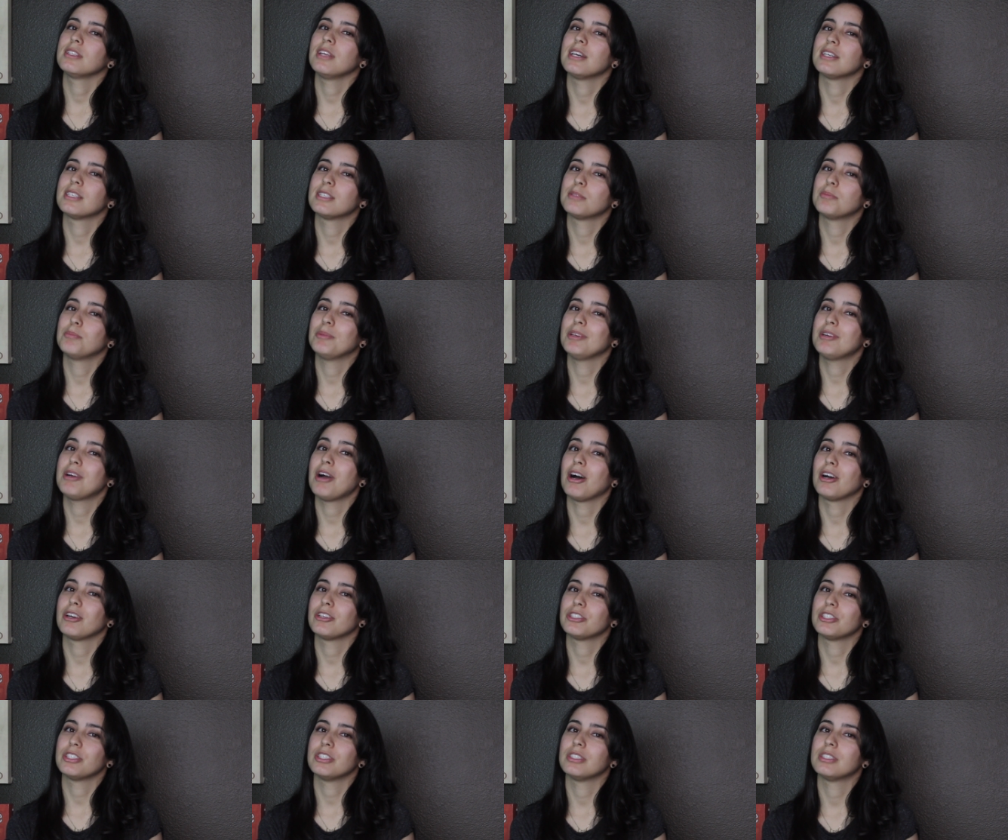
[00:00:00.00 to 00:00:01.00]
yes, be
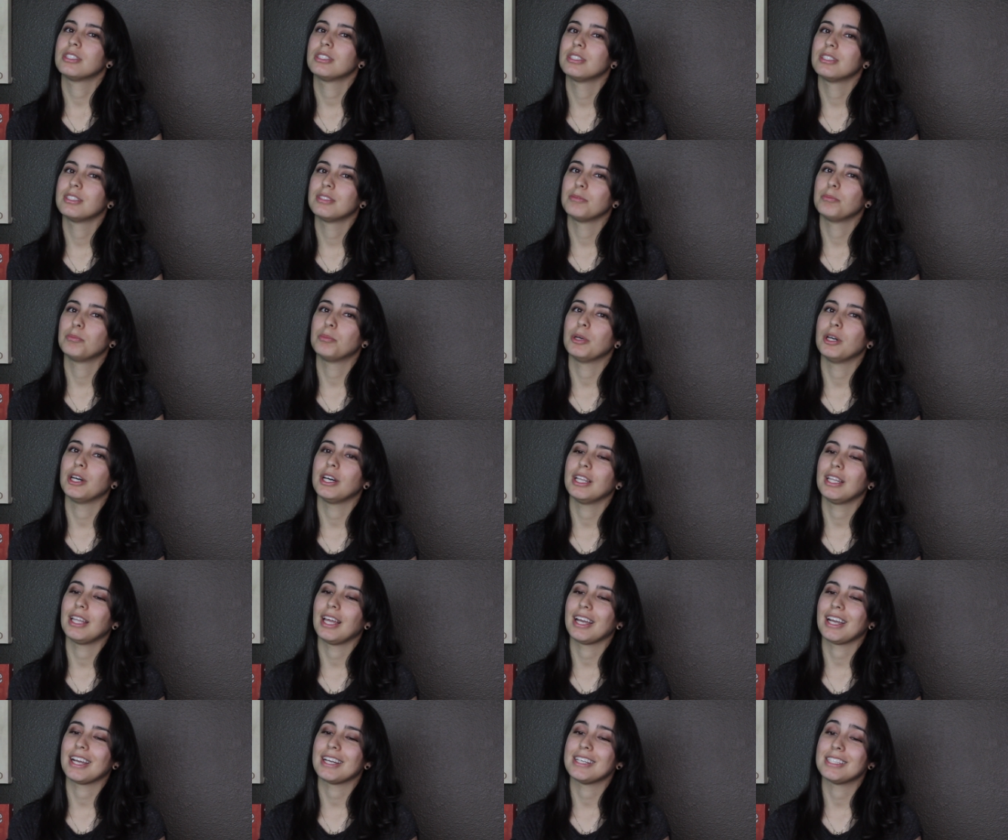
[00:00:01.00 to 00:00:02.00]
cautious, but
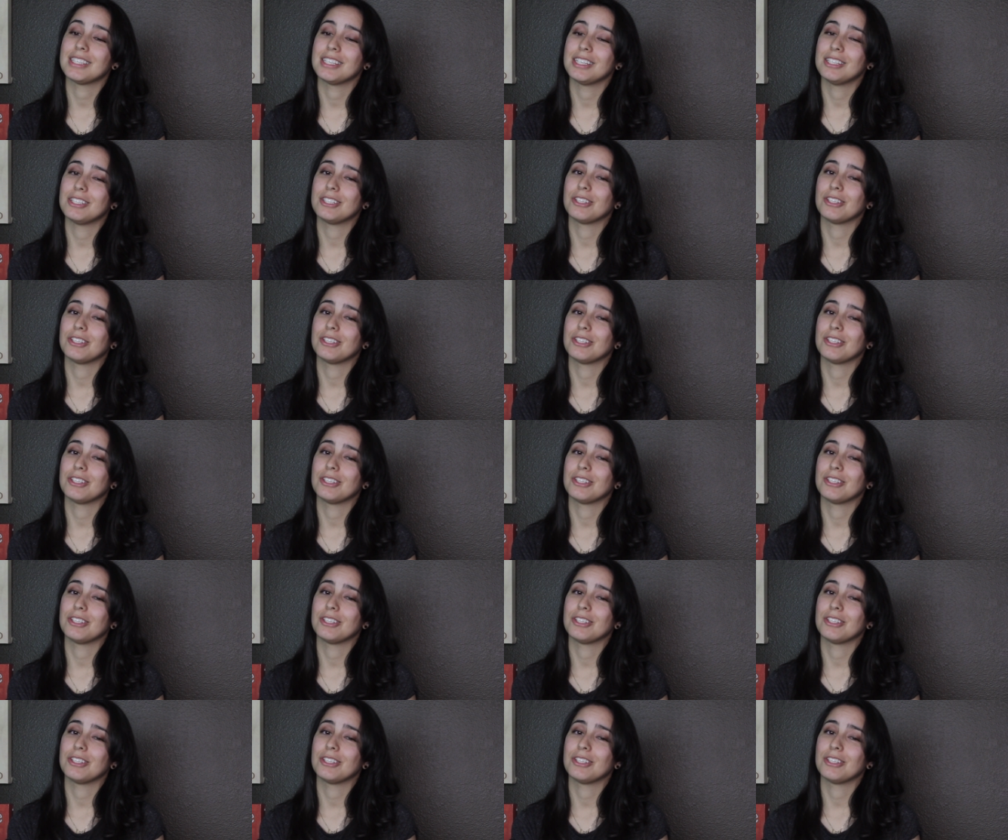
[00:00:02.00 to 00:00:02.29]
like I said,